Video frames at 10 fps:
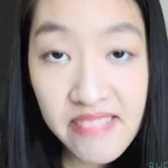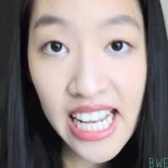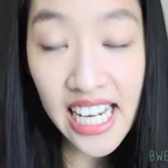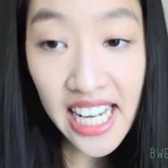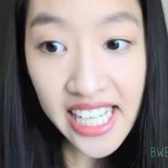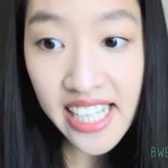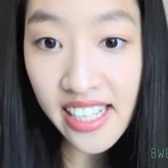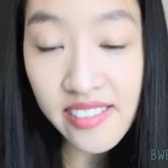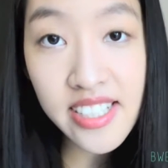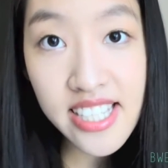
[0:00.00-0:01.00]
I like
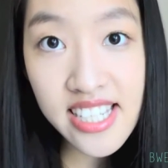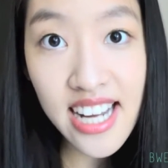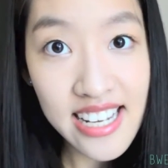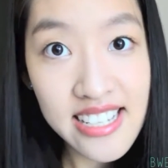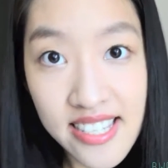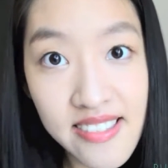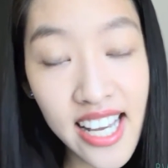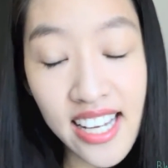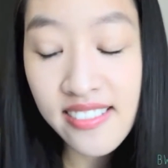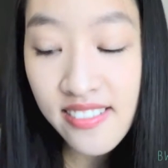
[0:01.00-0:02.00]
it. It's nice,
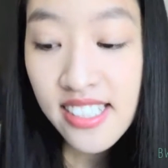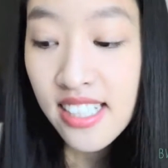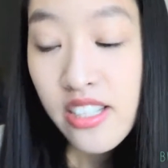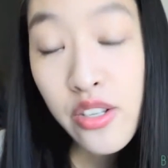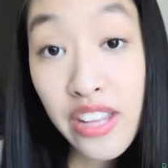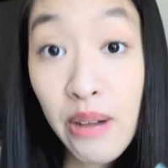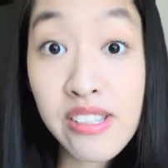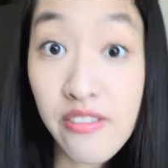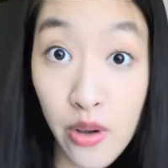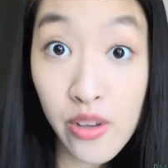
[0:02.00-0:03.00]
yeah. So that was
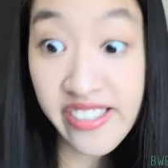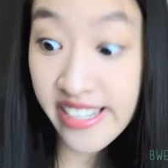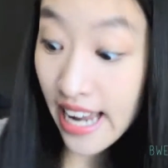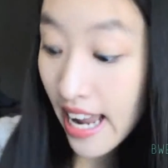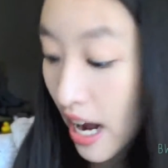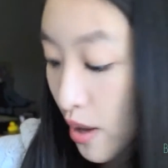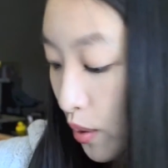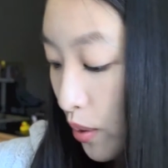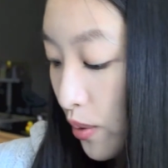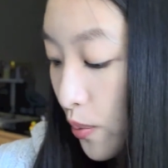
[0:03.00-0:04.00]
the first day. I
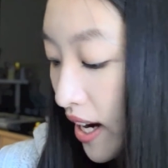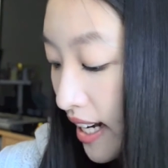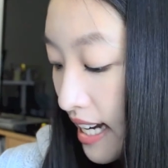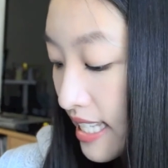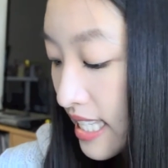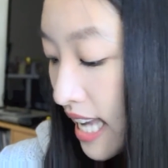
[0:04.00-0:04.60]
thought it was quite nice.